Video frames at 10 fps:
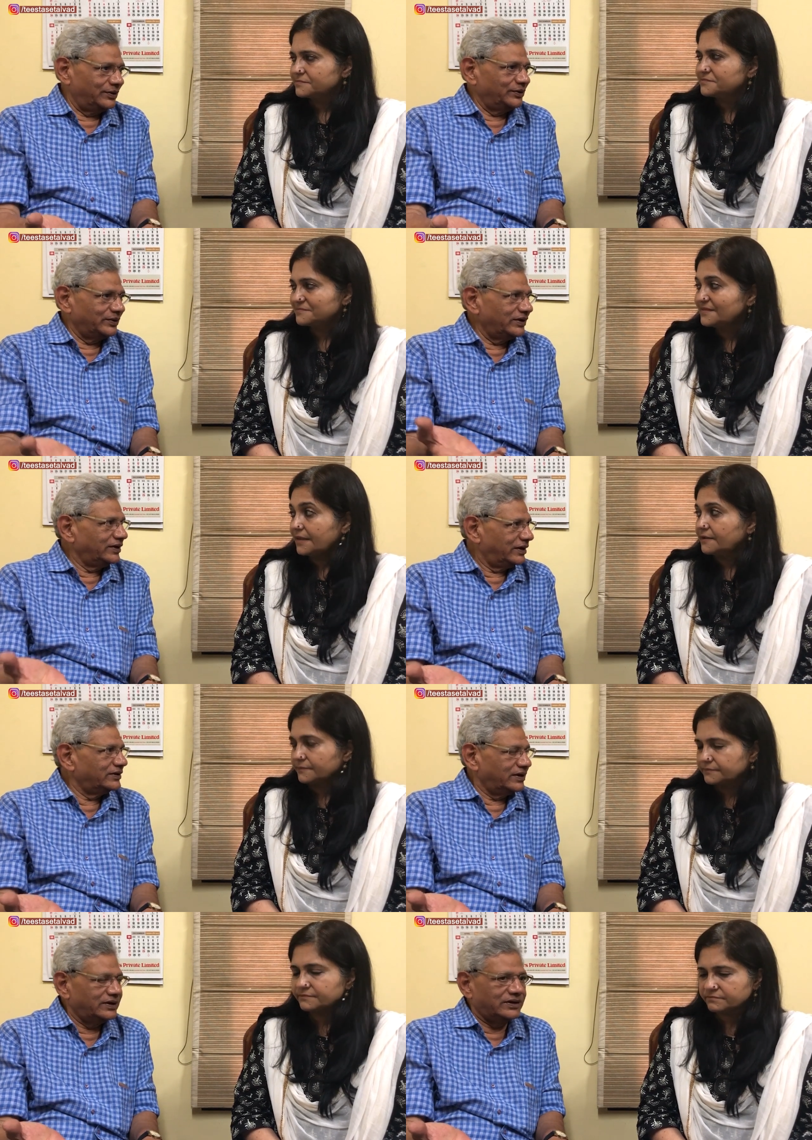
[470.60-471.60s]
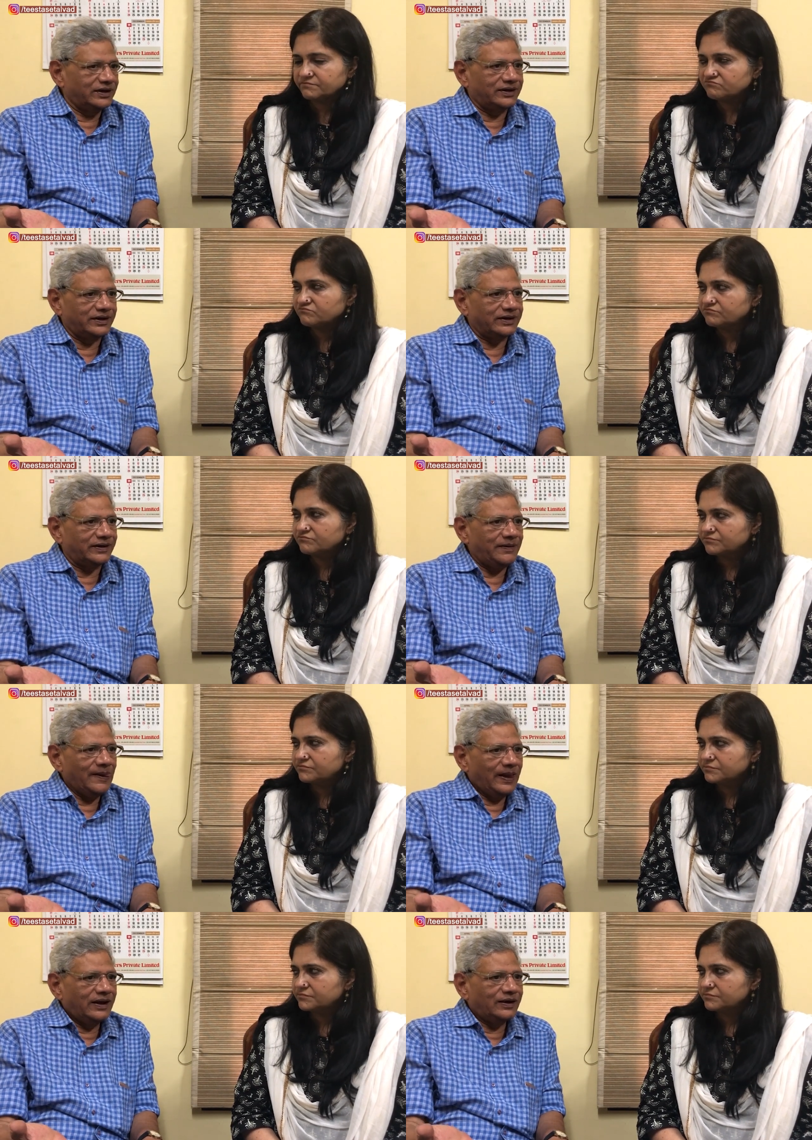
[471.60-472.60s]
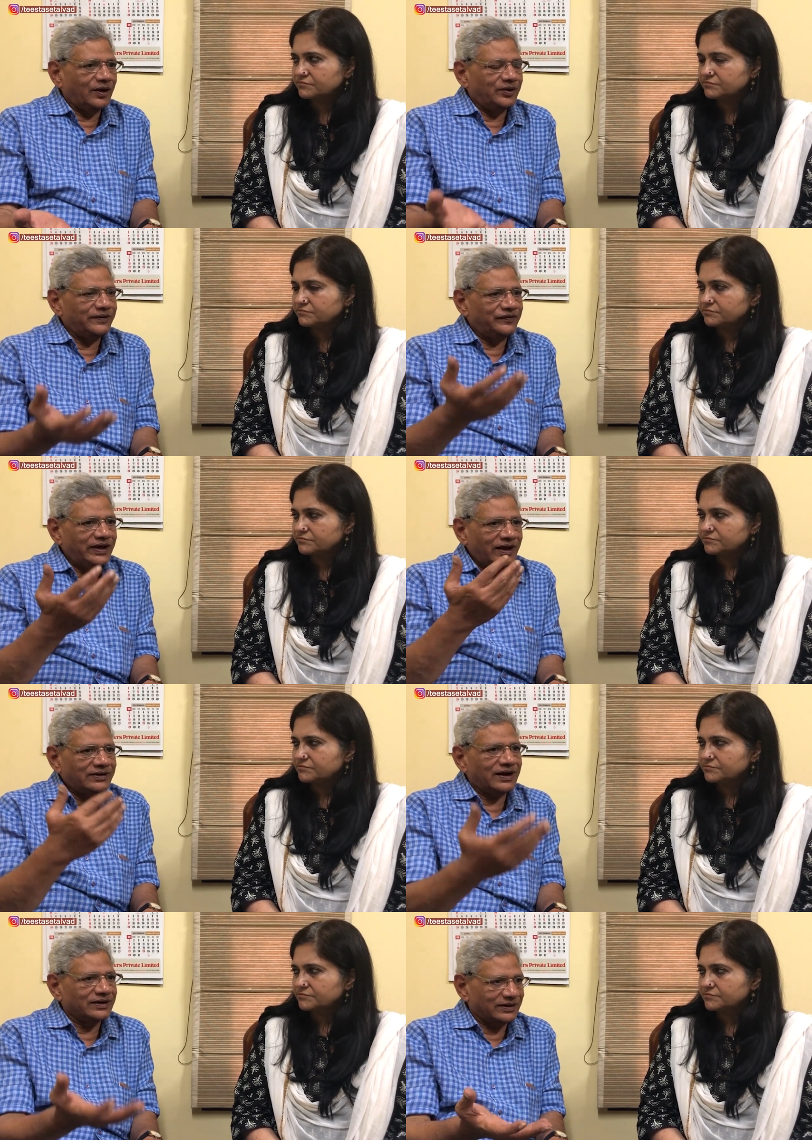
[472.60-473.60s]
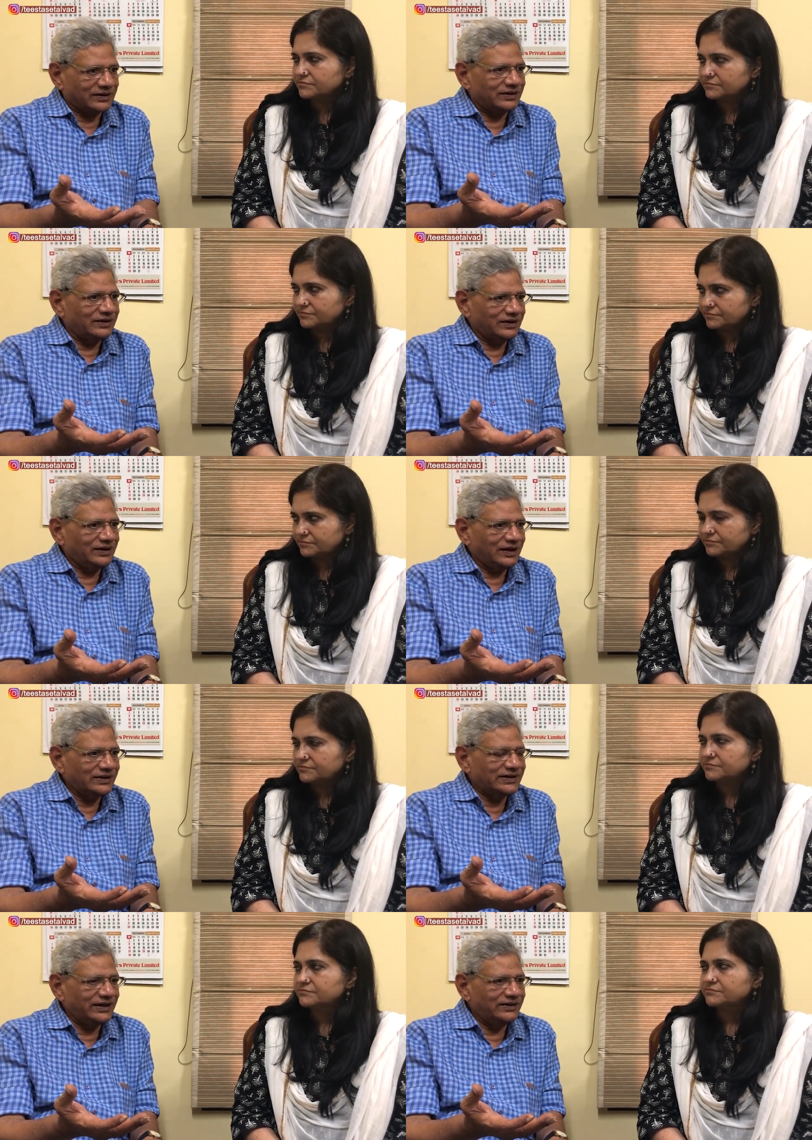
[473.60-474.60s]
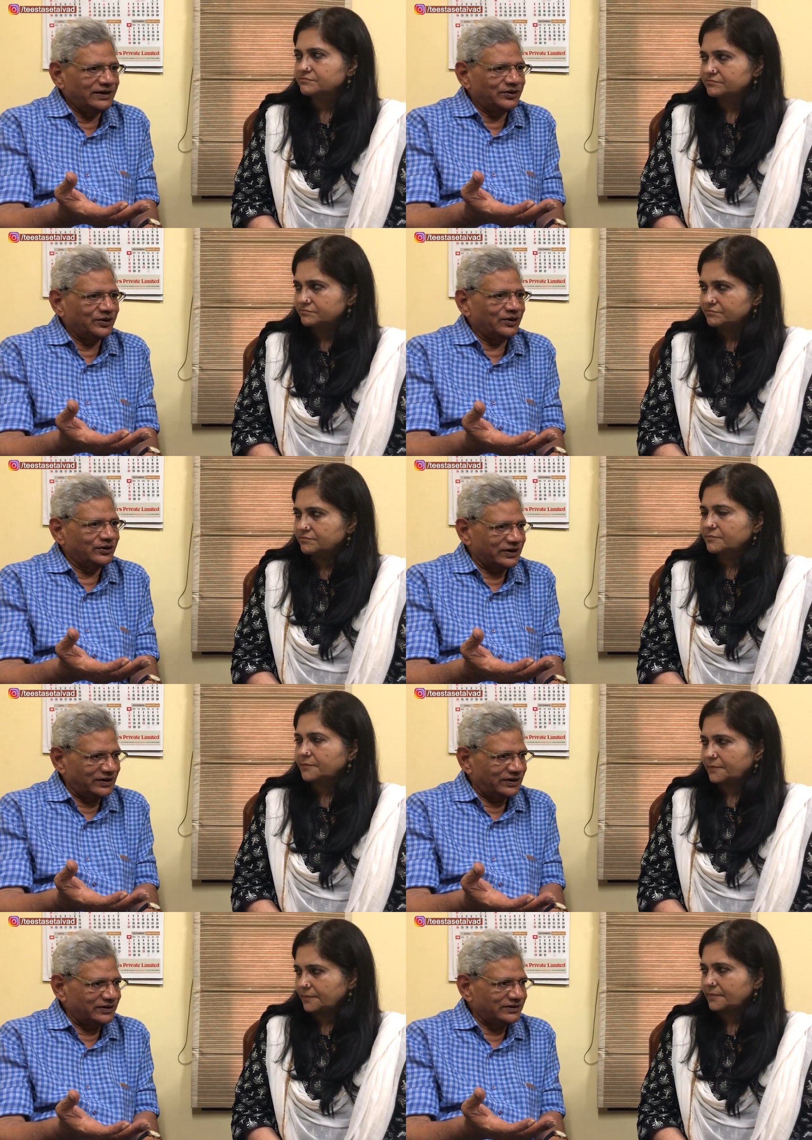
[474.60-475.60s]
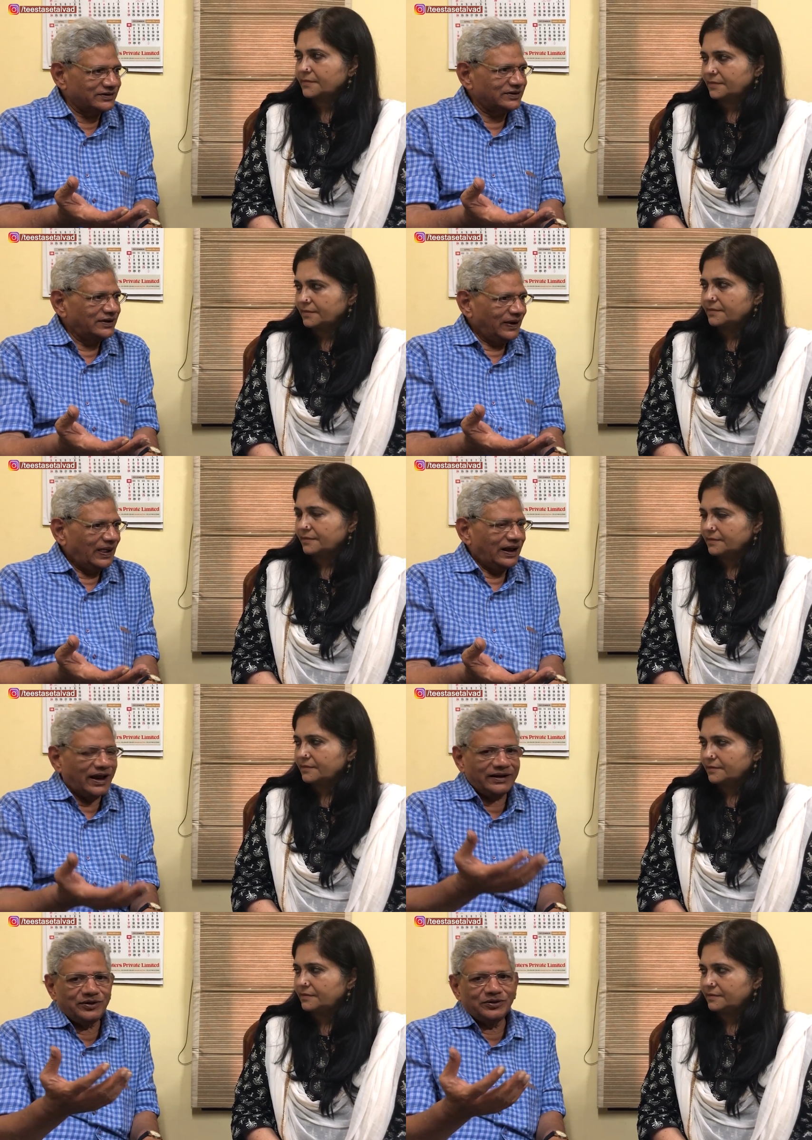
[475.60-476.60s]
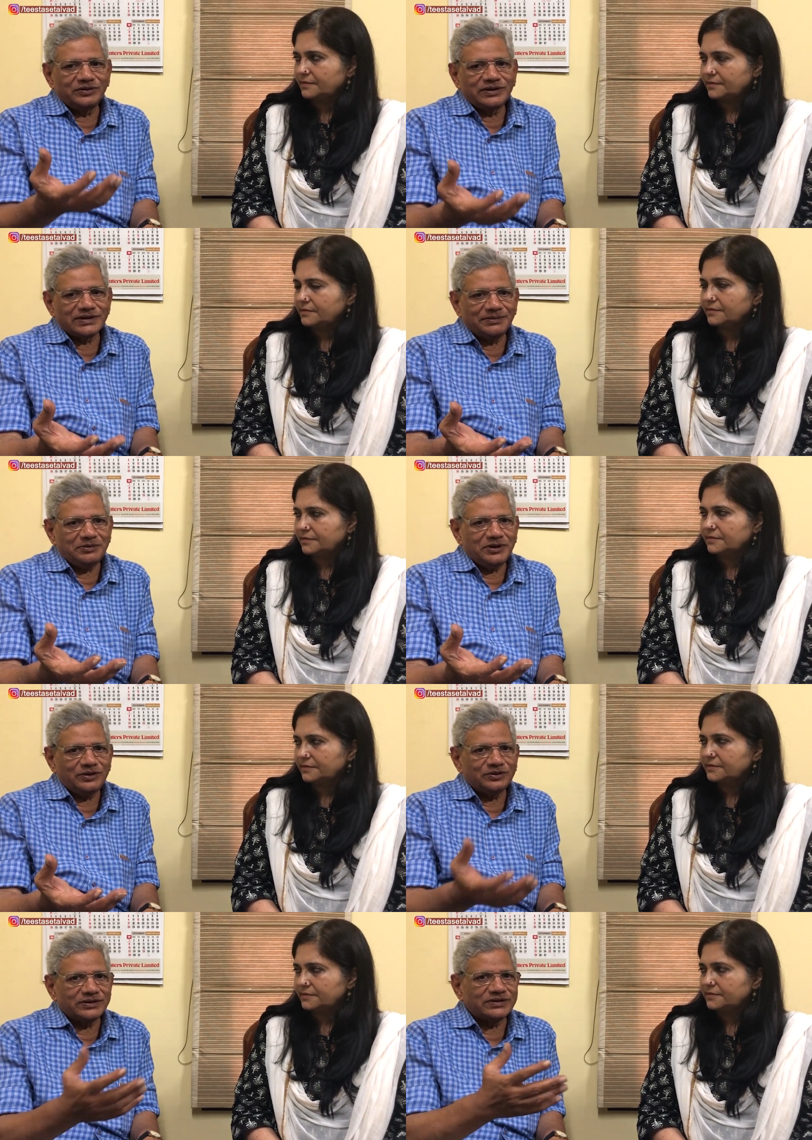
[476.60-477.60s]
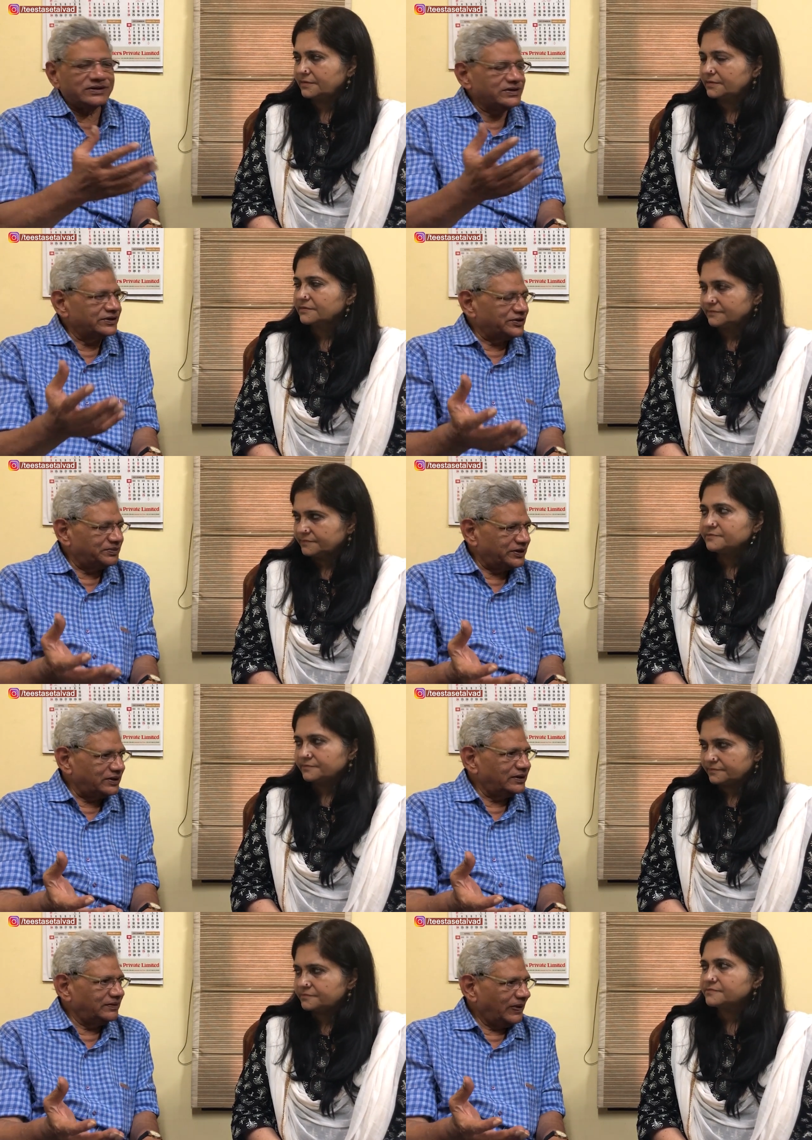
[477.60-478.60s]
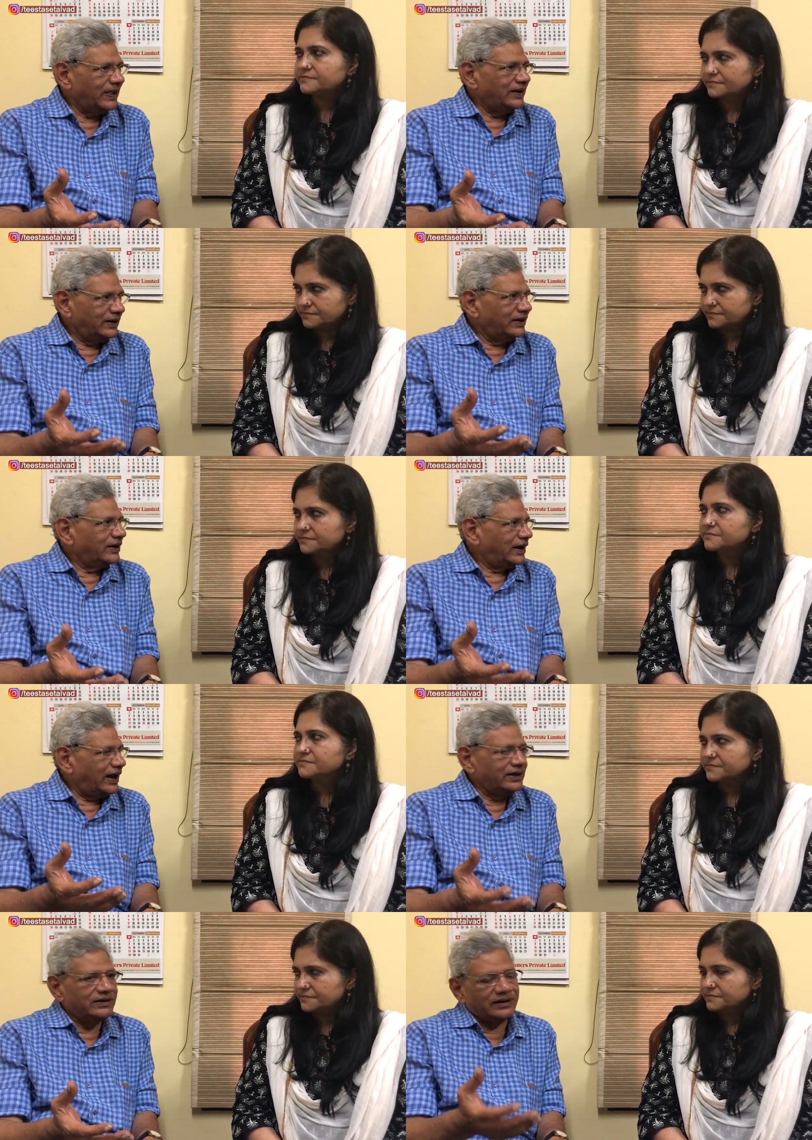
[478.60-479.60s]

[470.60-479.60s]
Speaker 1: now in, in, in, in India. Now, if they are targeted as saying that you're not Indians, and you the amendment to the Citizenship Bill, and